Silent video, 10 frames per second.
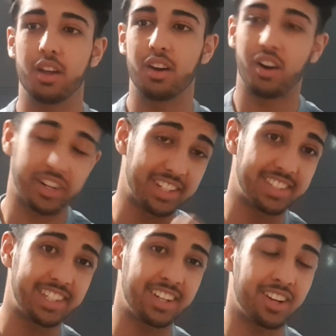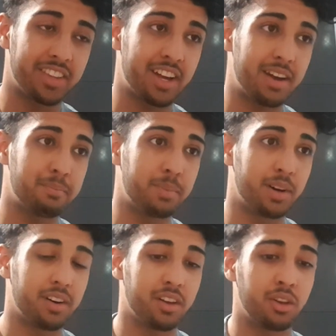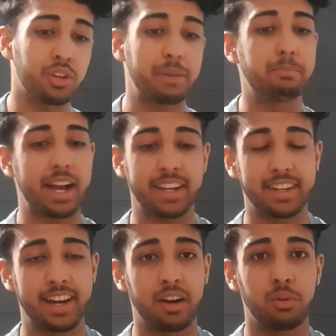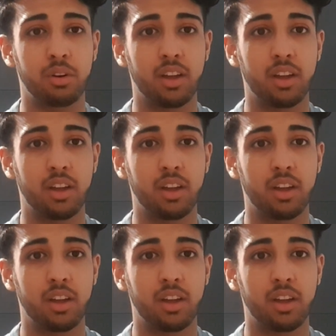I didn't see it like that, but looking back now,